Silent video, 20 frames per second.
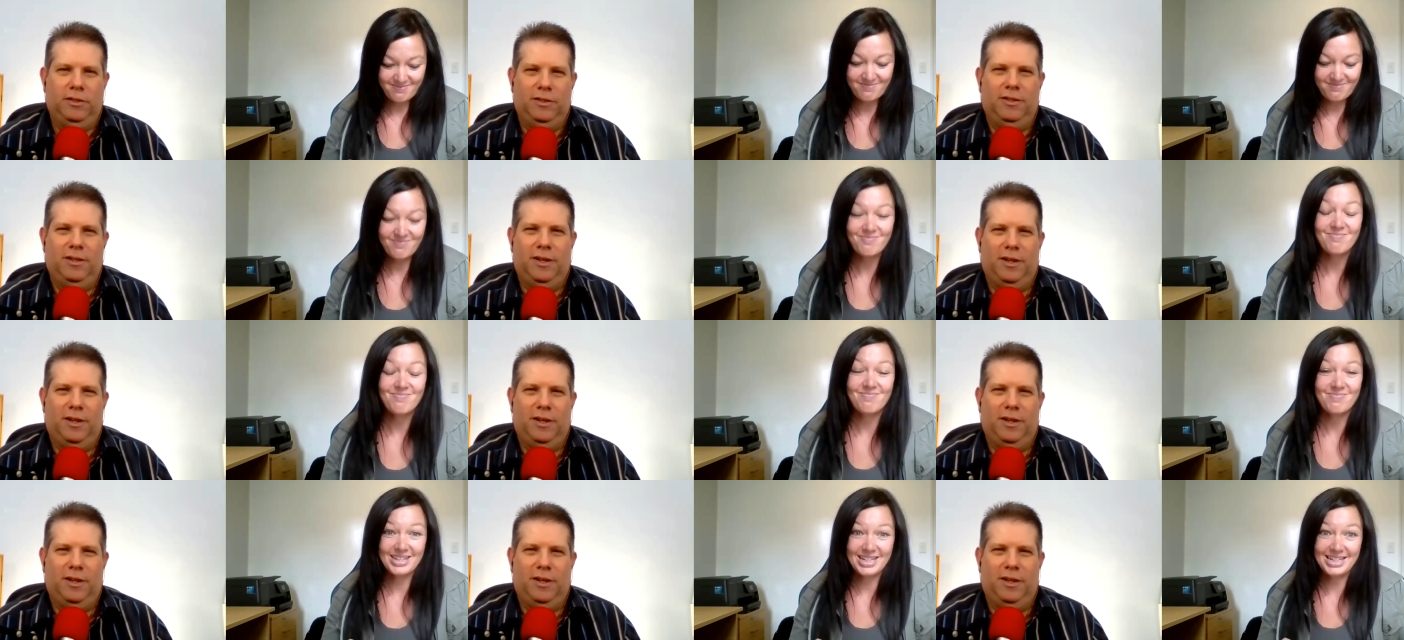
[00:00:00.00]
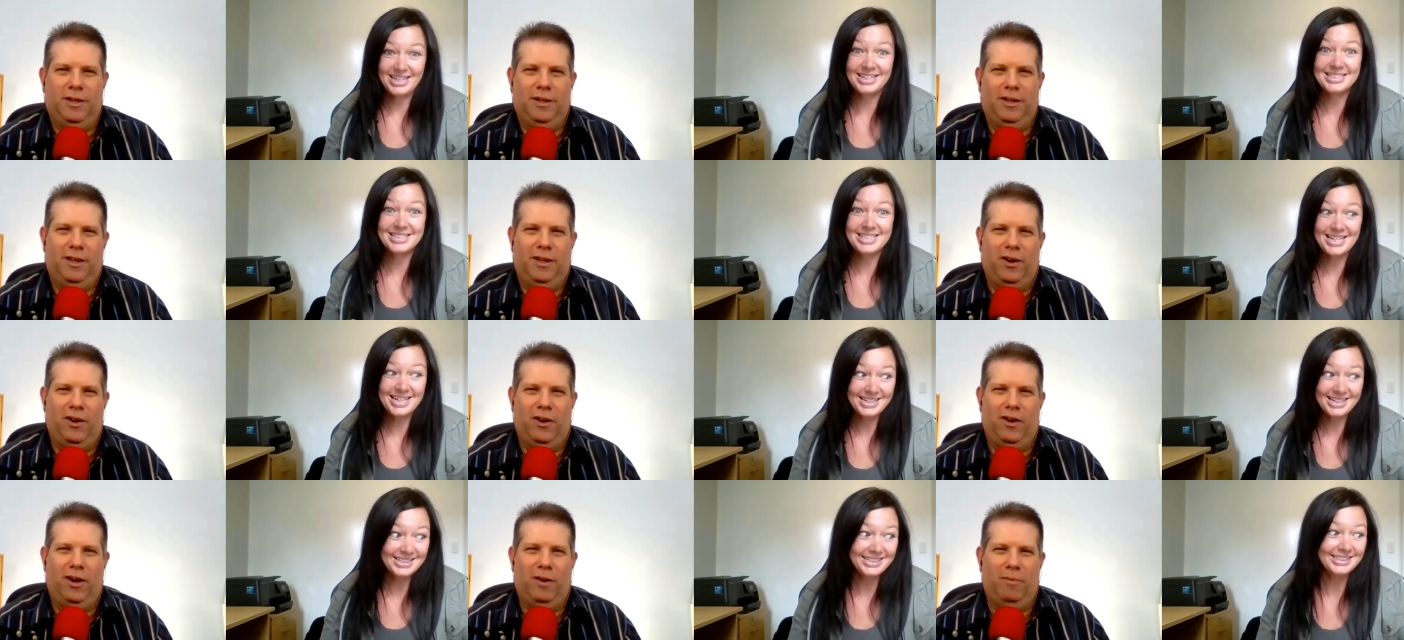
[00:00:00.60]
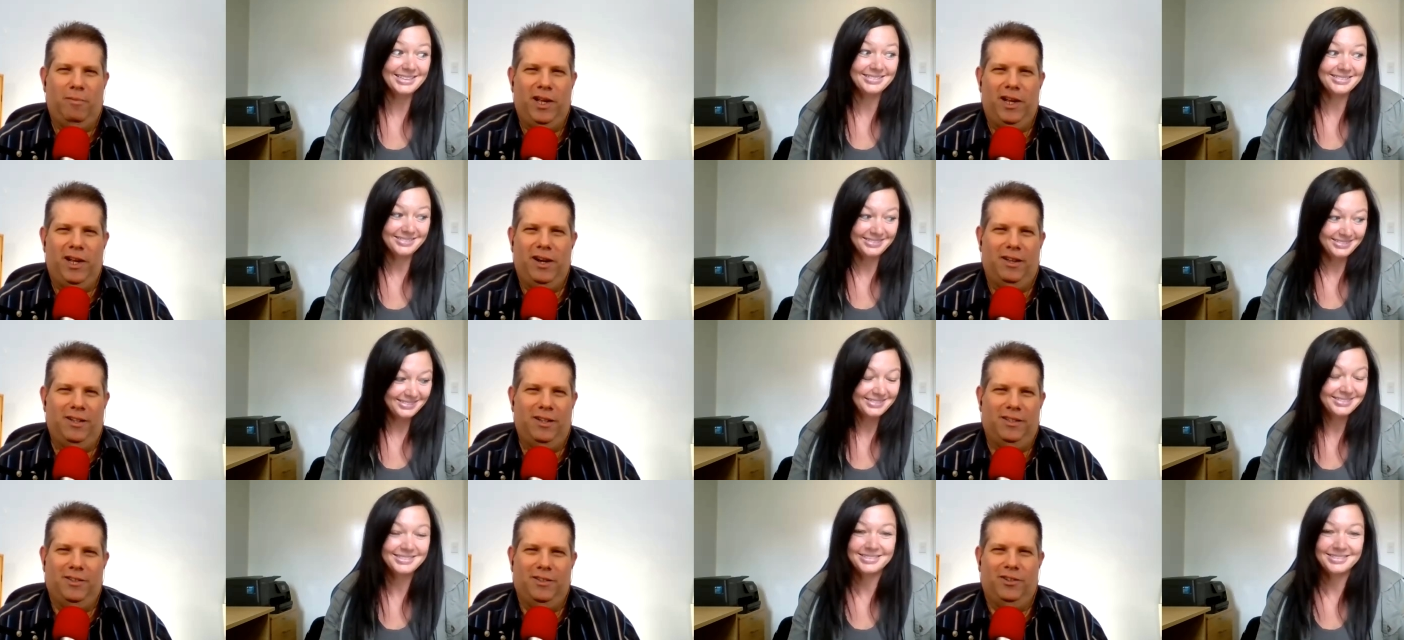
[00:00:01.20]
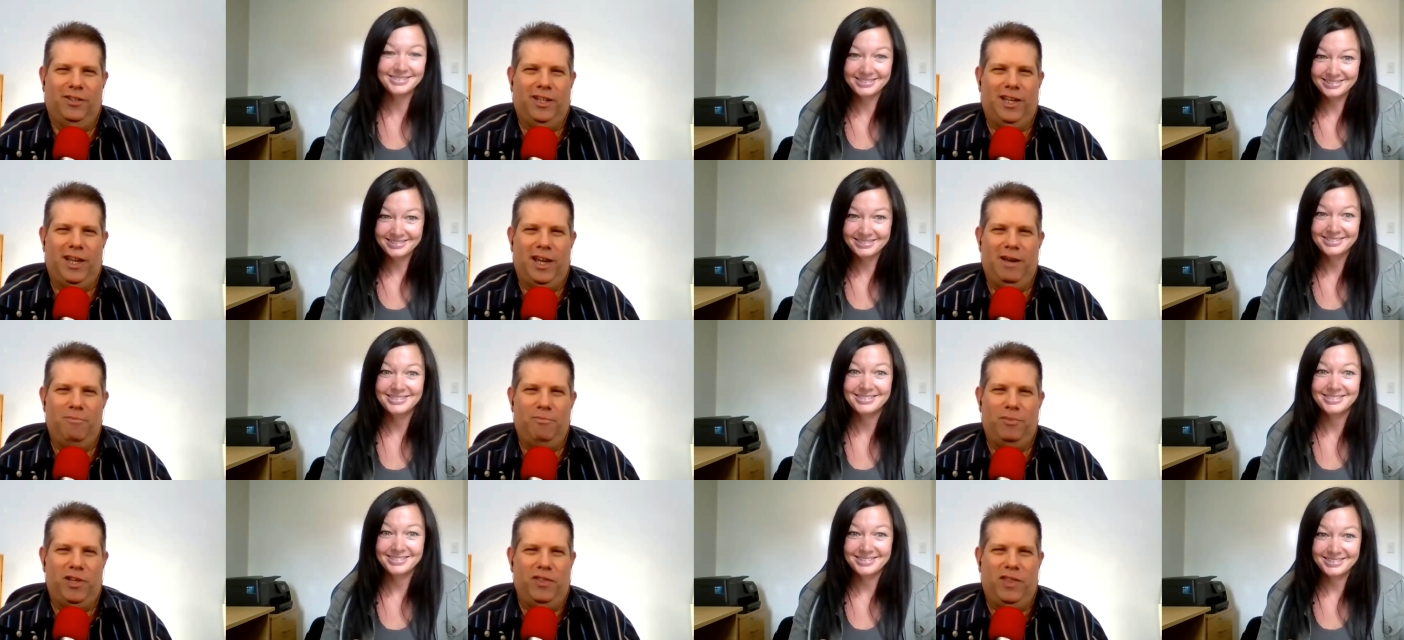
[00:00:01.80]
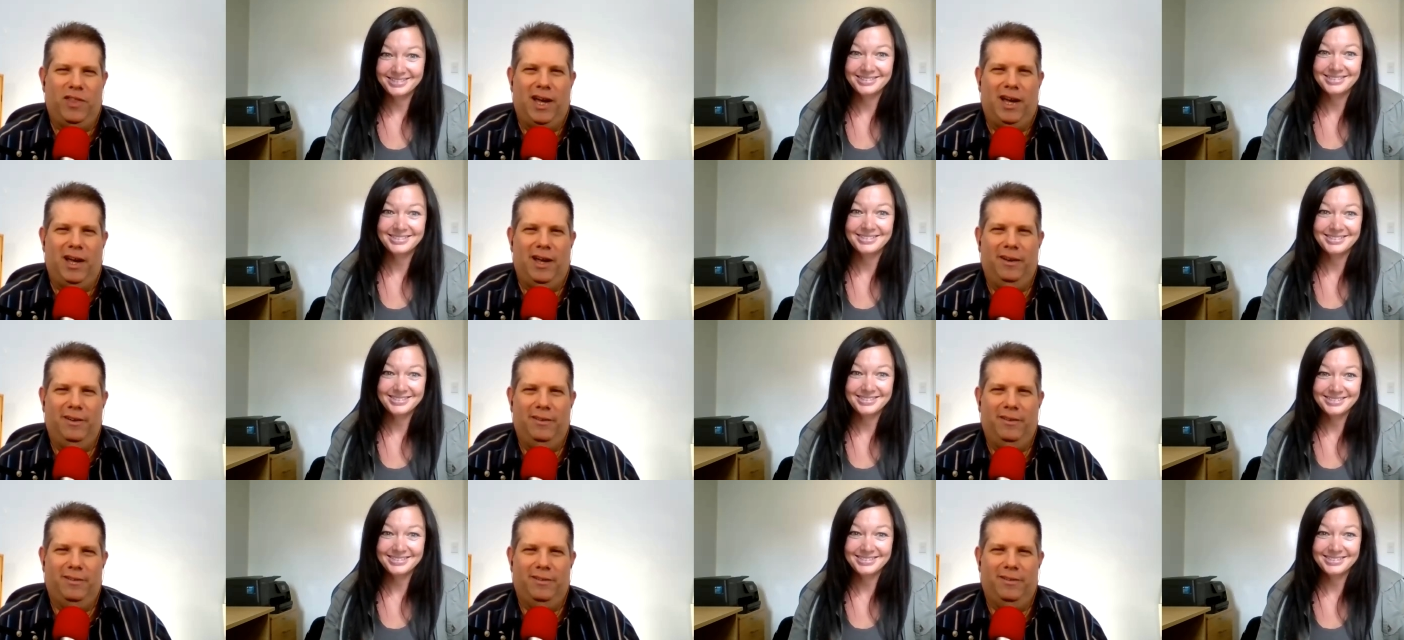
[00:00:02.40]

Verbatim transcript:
Speaker 1: you know what I mean? It can't be that.